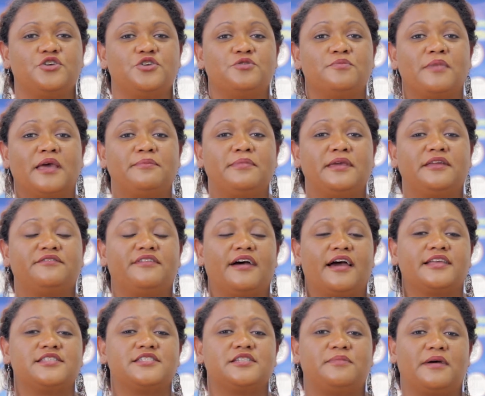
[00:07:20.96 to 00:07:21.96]
You may be
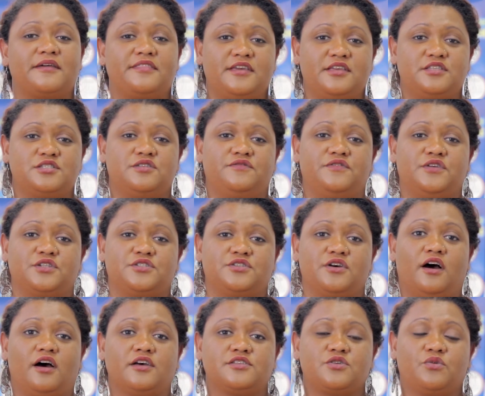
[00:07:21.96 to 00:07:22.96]
invited by the interviewer
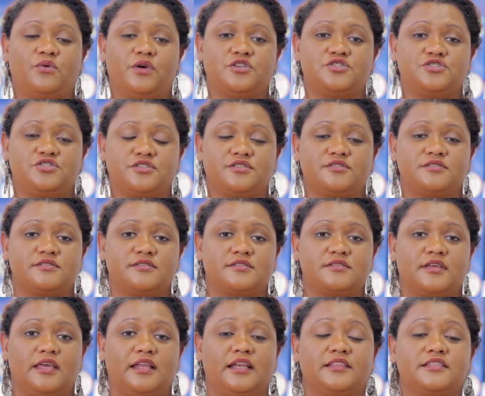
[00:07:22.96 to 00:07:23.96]
to ask
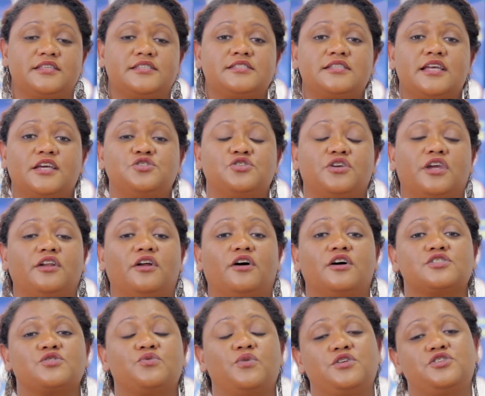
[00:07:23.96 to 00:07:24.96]
questions, and at this stage you can
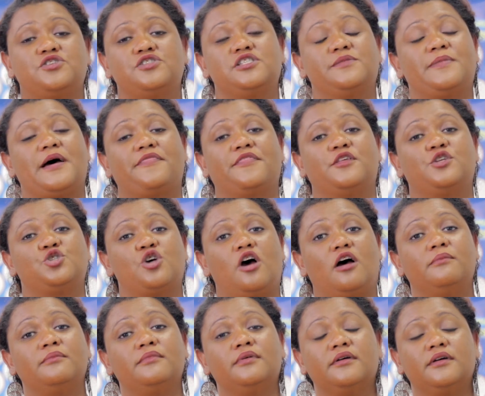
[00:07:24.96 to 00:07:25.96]
ask questions about the
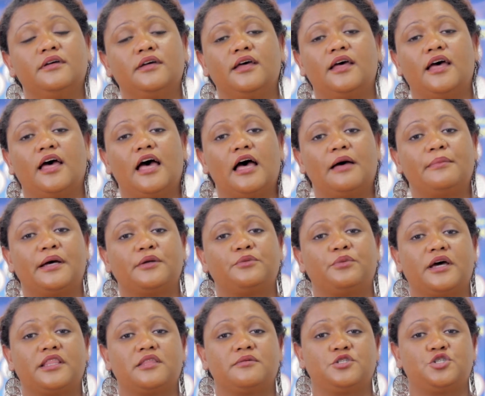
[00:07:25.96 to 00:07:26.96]
job, about
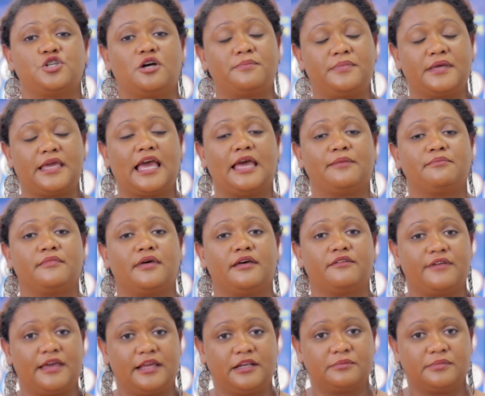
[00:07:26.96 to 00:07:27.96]
why the job became
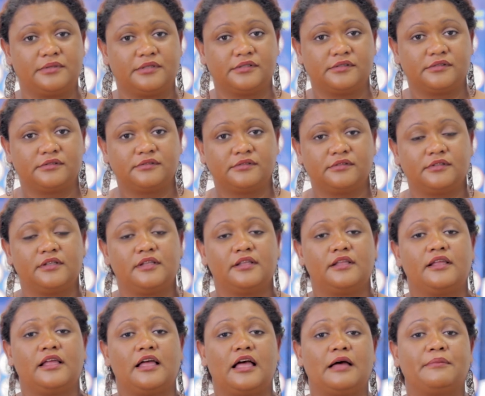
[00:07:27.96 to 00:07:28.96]
available,
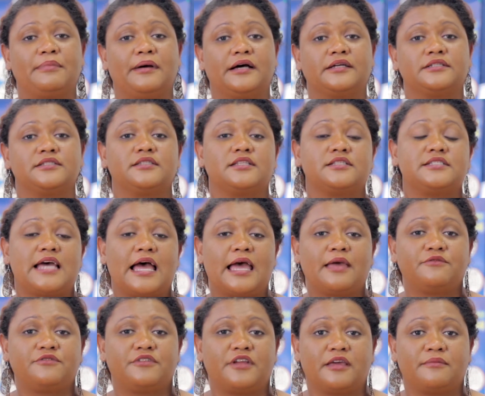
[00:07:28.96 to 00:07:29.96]
about the
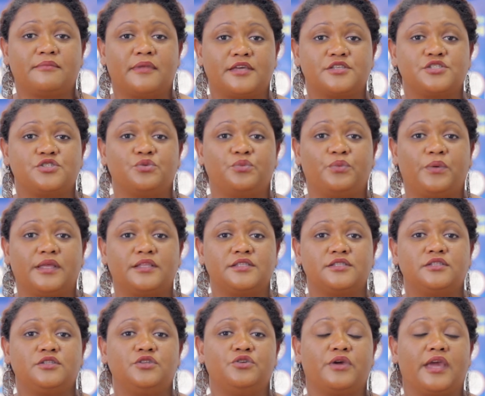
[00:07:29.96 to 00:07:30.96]
time frame as to
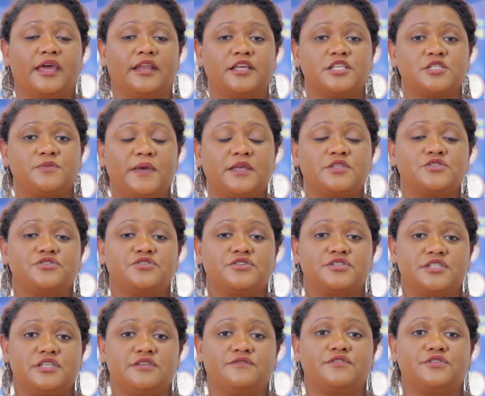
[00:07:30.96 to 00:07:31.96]
when you can expect to
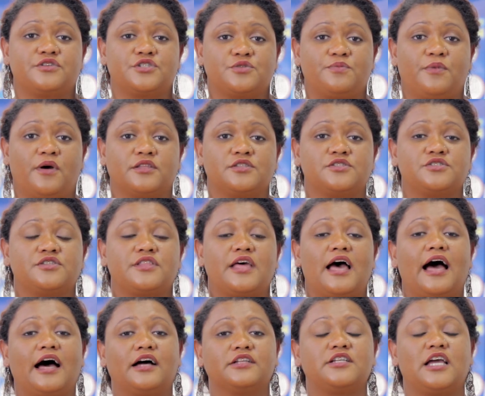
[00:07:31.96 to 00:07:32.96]
receive a response to
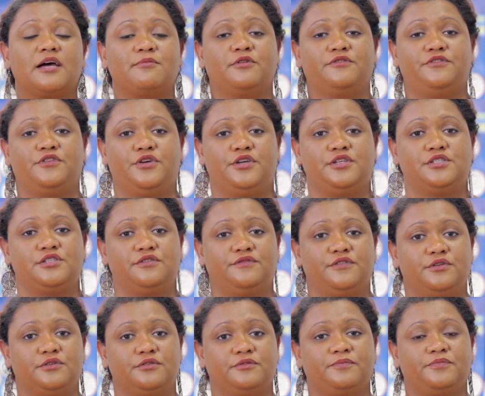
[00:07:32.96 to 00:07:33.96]
the outcome of your
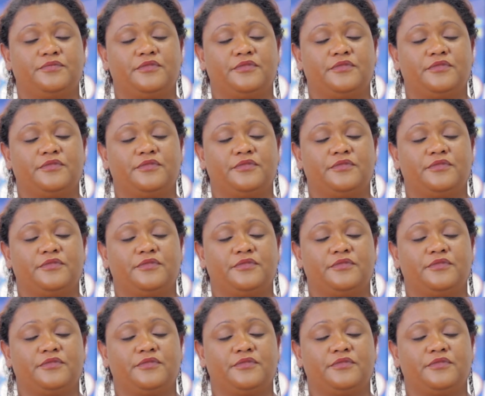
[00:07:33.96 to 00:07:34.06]
interview.